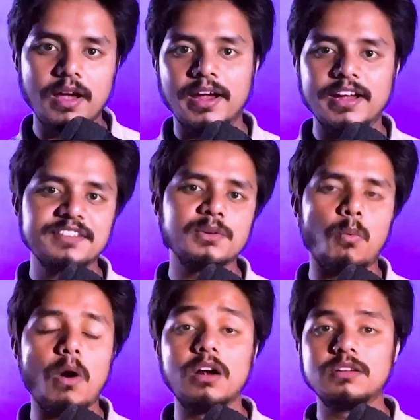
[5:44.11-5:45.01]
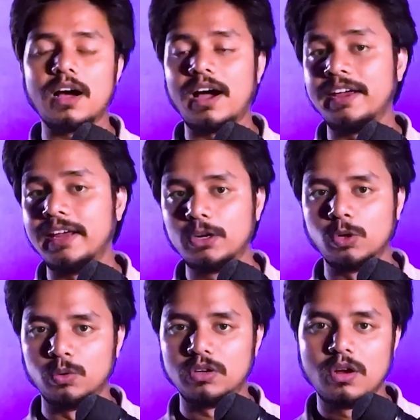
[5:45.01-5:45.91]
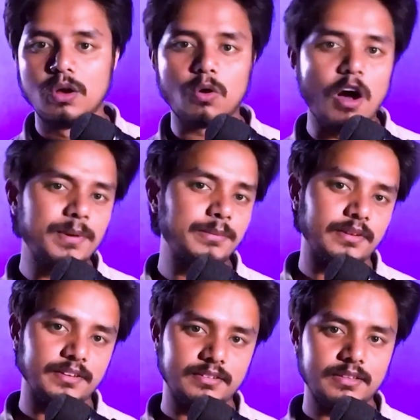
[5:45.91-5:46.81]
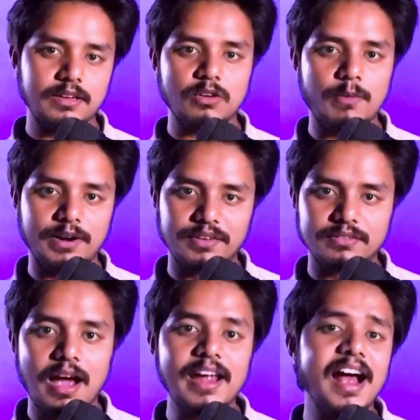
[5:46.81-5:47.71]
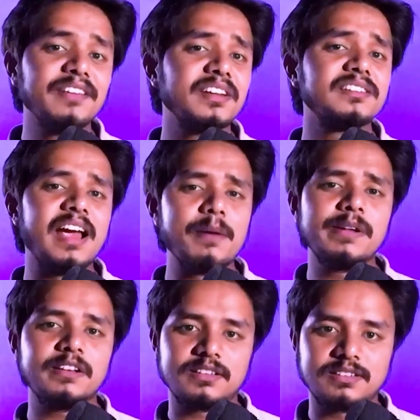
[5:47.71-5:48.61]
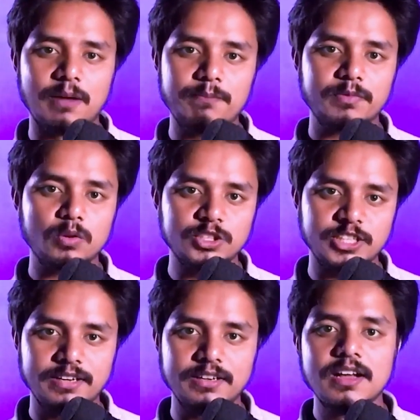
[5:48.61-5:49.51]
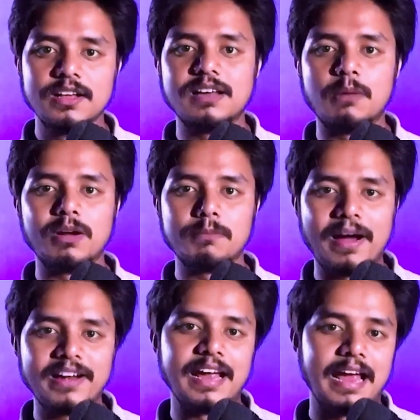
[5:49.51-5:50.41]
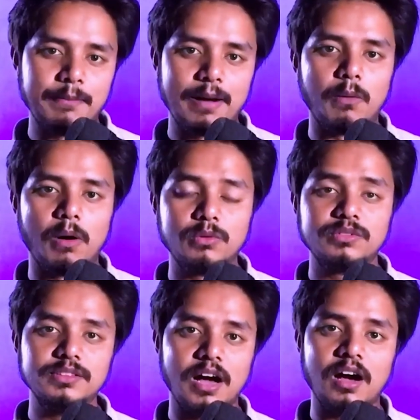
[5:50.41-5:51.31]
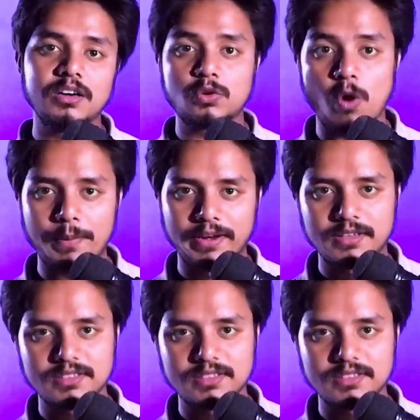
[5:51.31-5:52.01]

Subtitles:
Here's what I include. Completeness, coverage. I answered every sub-question someone might have about the topic.